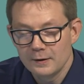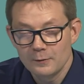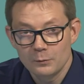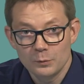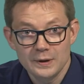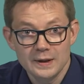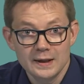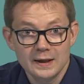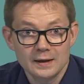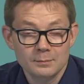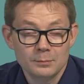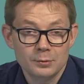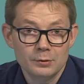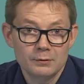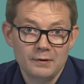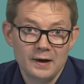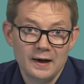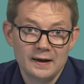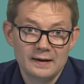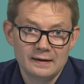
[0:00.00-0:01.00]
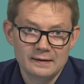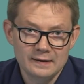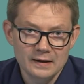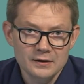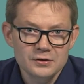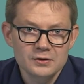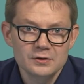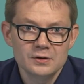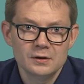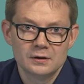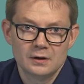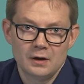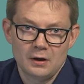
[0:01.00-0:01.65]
We can provide additional